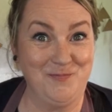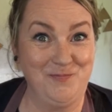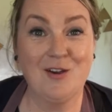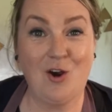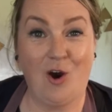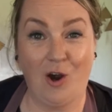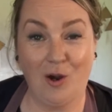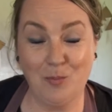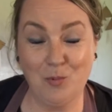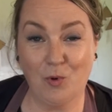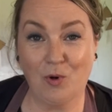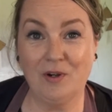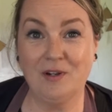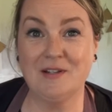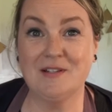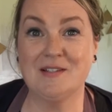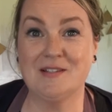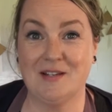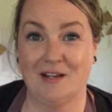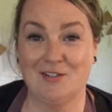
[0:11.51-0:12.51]
Cardboard
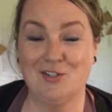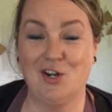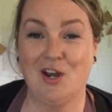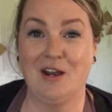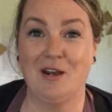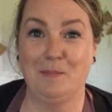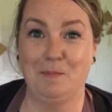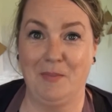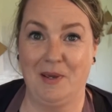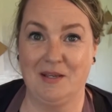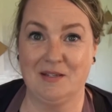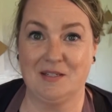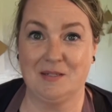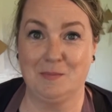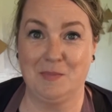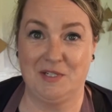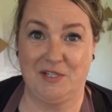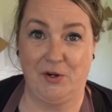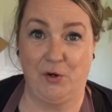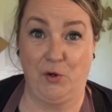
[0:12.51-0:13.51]
is such an amazing
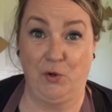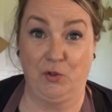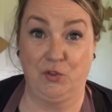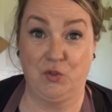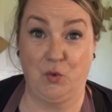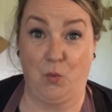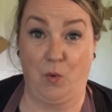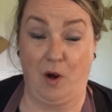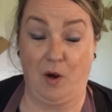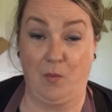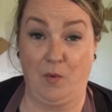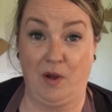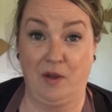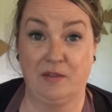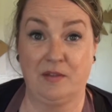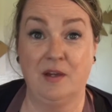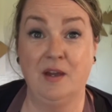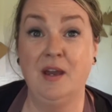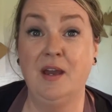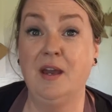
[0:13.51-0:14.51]
material to work
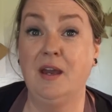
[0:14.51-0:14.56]
with.